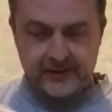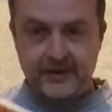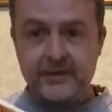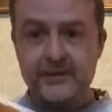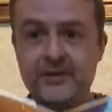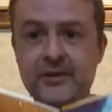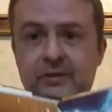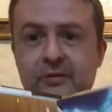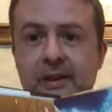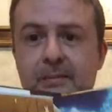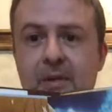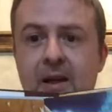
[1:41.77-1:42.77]
The
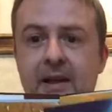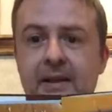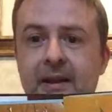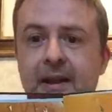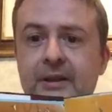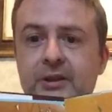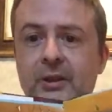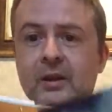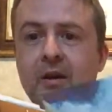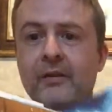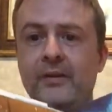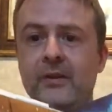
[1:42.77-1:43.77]
streamlined nature
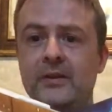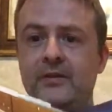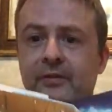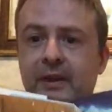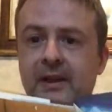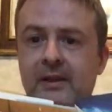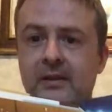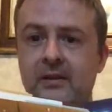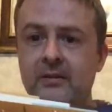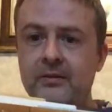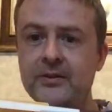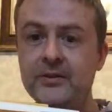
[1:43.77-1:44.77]
of those
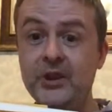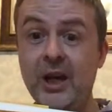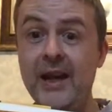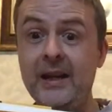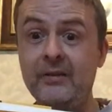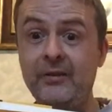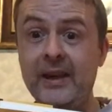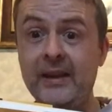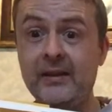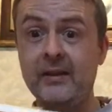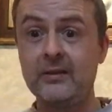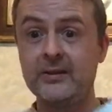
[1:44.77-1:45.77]
vehicles. Giant
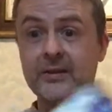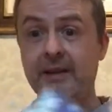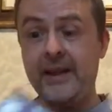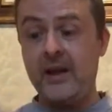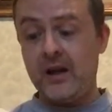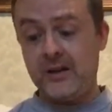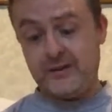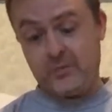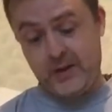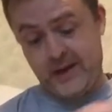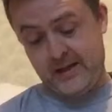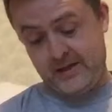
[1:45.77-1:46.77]
vehicles they are as
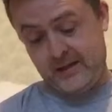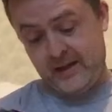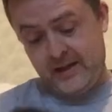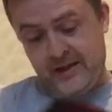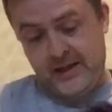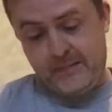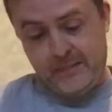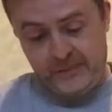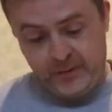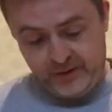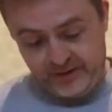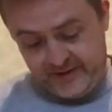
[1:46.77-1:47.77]
well, let me
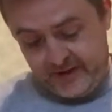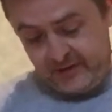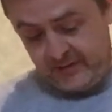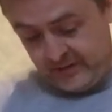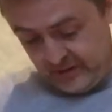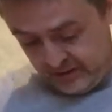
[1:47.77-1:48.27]
point out.